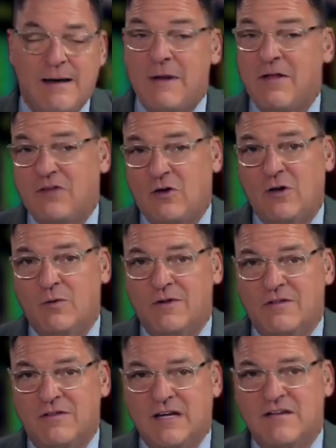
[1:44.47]
I'm not the only
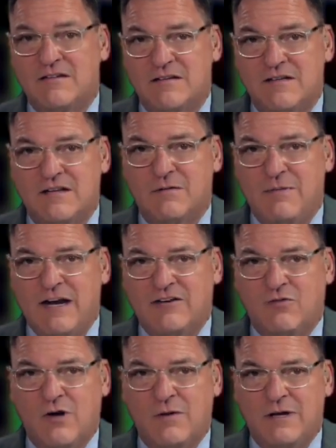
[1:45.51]
one that thinks the debate
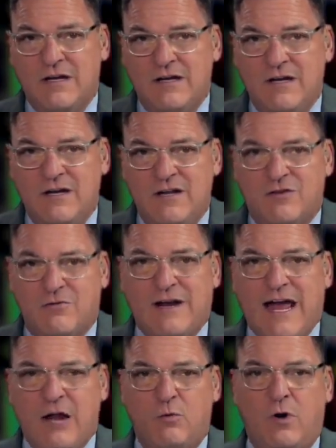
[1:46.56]
is going to be
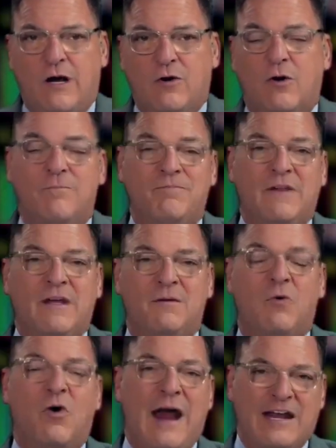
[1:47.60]
3-on-1, or
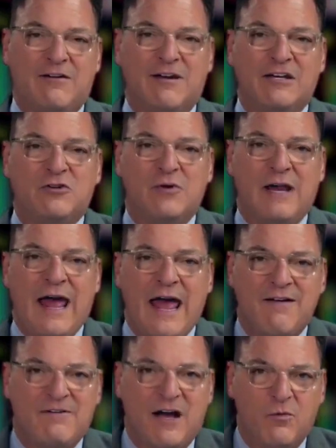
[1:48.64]
more accurately,
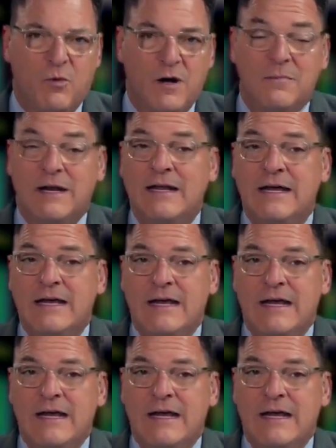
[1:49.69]
2.5-on-1, but